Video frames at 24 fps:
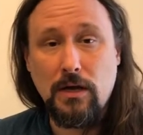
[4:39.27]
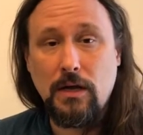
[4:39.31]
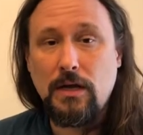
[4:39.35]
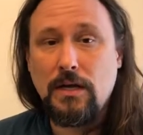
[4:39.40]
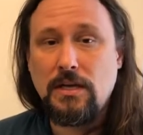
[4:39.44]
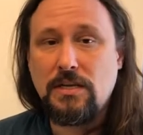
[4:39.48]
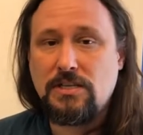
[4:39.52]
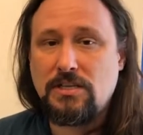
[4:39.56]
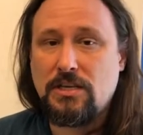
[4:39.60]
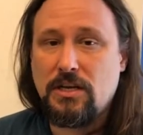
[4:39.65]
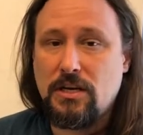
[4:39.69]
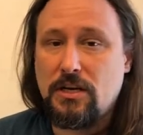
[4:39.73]

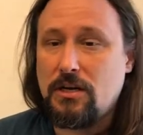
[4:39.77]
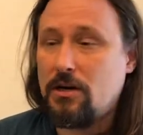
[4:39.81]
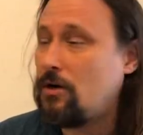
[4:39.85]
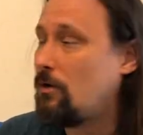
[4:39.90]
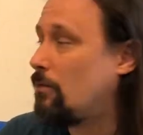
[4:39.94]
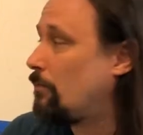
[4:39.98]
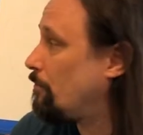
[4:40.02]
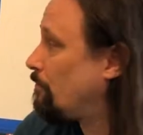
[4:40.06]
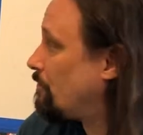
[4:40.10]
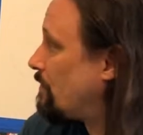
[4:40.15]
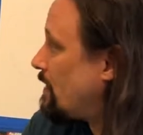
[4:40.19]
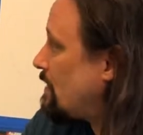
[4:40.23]
So
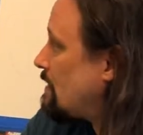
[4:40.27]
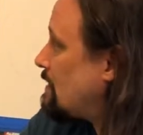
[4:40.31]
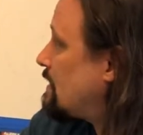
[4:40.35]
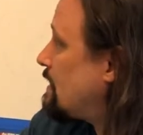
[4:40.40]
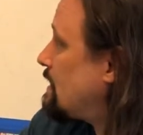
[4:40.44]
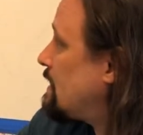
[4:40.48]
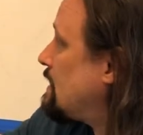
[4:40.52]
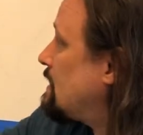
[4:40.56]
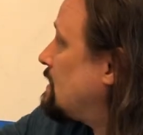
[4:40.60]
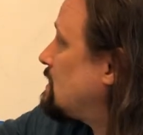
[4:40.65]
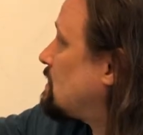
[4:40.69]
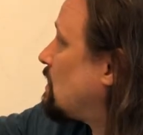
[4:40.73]

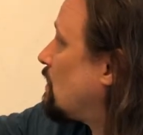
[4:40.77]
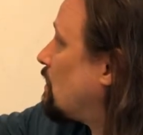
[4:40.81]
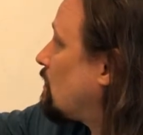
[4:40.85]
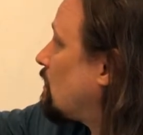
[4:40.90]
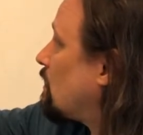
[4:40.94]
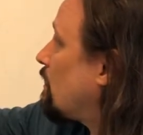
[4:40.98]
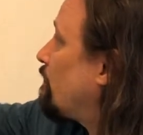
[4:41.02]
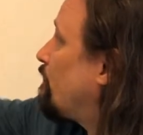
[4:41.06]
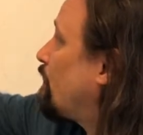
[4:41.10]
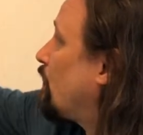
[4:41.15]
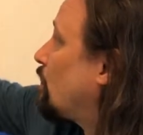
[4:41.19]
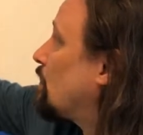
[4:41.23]
these are
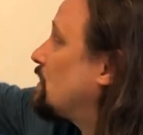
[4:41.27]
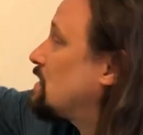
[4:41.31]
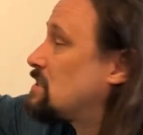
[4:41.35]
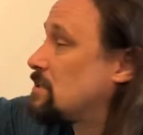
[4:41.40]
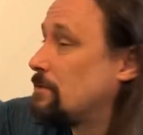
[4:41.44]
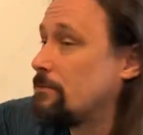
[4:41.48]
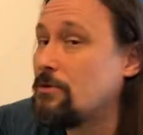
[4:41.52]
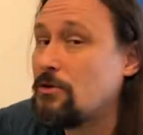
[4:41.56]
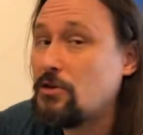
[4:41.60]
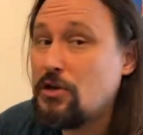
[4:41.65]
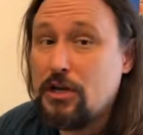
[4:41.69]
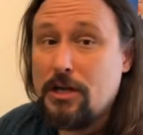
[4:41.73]
very
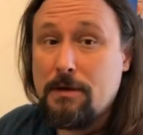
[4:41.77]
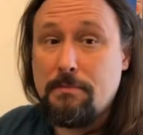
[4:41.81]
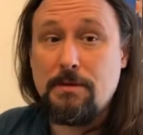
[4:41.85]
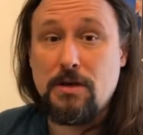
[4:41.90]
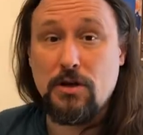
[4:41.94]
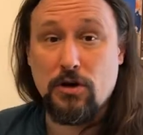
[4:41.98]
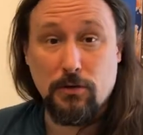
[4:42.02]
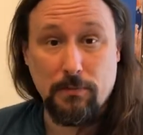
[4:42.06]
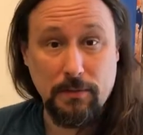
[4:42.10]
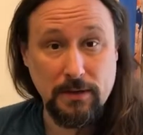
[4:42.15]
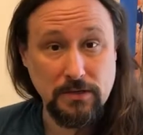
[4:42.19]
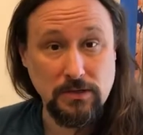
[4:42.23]
similar to
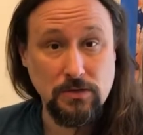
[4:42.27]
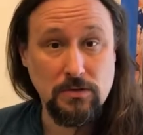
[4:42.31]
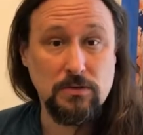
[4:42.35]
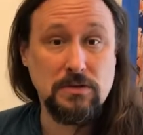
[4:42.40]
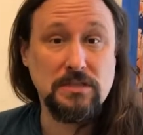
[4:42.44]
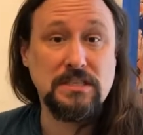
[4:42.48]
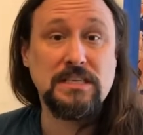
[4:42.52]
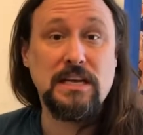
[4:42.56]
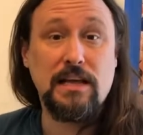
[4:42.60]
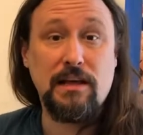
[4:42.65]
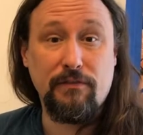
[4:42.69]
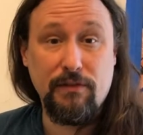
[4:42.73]
computer pixels,
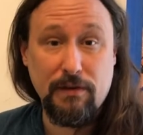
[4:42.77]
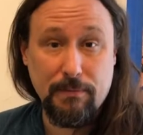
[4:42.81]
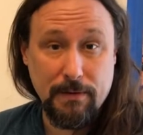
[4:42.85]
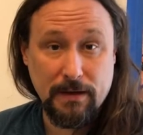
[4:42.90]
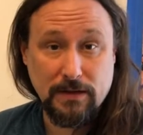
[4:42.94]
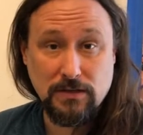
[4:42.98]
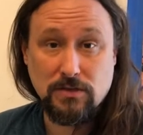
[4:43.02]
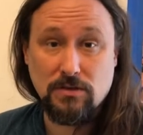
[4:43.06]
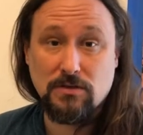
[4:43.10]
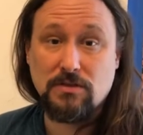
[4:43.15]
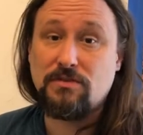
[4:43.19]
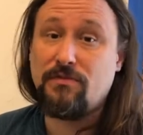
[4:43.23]
TV
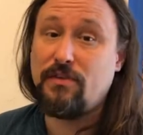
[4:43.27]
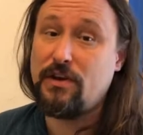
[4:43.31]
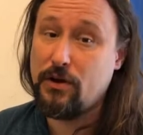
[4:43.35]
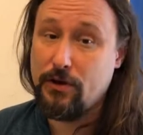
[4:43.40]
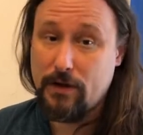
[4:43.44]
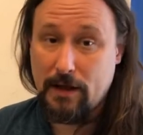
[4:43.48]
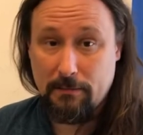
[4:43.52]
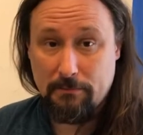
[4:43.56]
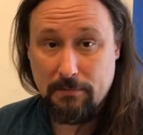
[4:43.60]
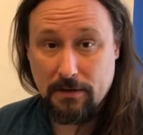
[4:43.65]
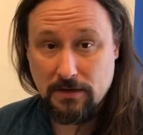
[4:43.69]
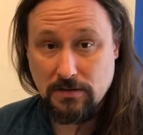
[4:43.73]
pixels, video
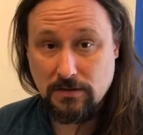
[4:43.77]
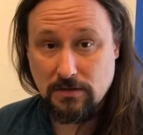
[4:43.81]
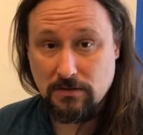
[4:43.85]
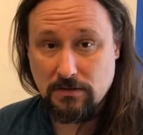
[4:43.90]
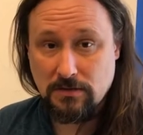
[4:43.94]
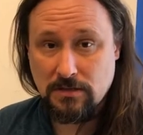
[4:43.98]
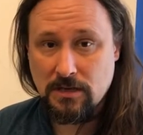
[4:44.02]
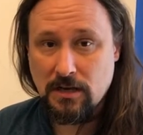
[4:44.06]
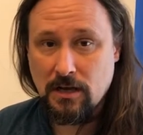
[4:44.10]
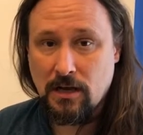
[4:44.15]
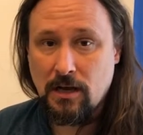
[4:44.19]
game pixels.